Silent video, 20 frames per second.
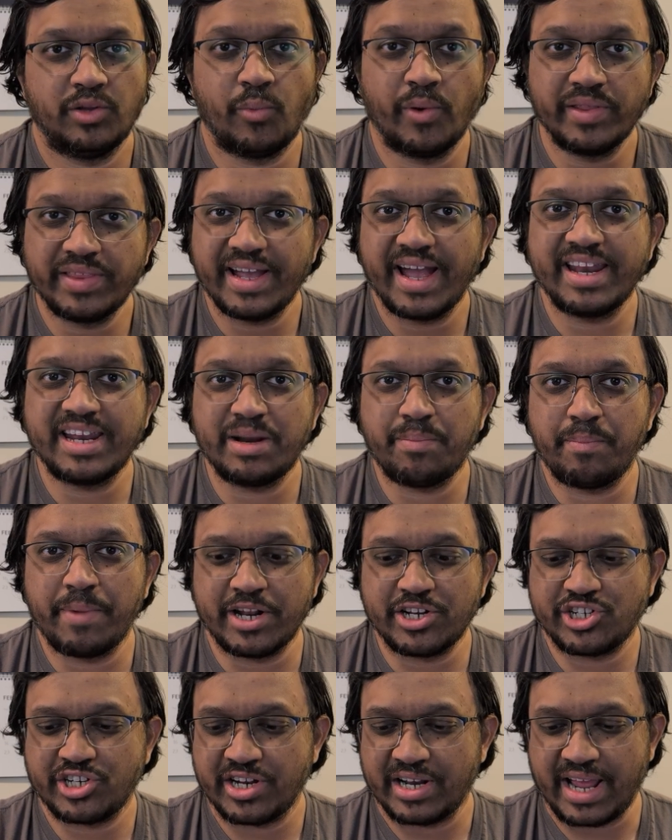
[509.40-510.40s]
The one thing I didn't
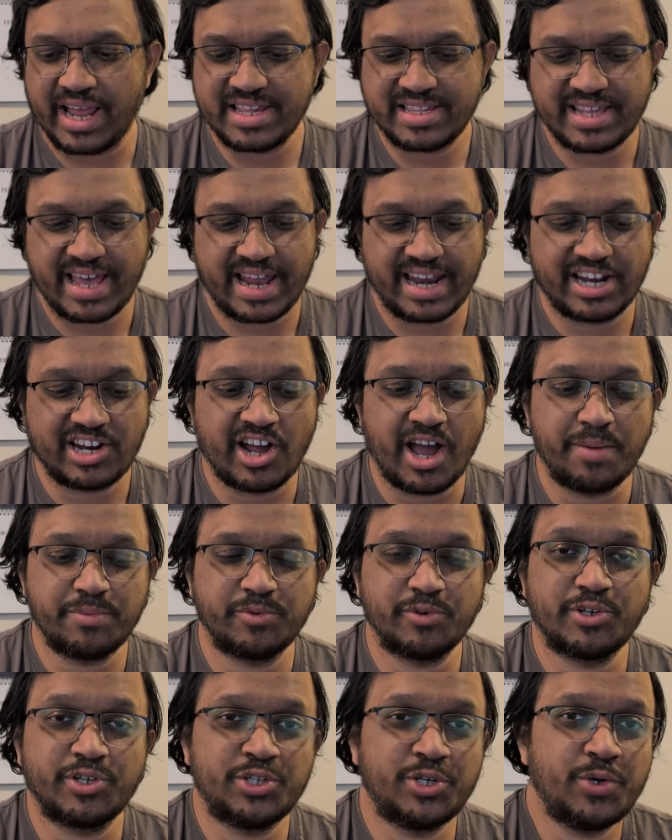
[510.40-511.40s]
mention is that it comes
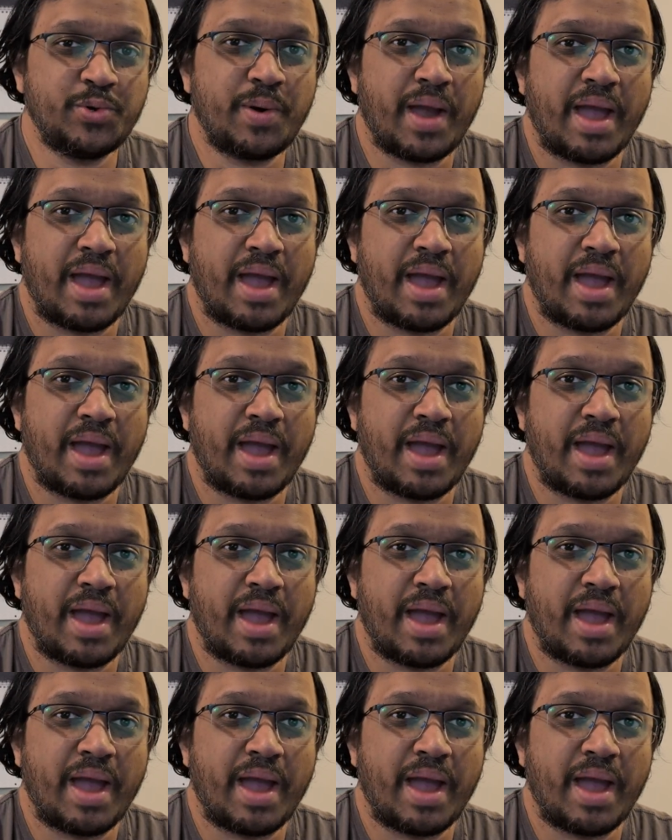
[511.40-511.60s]
with two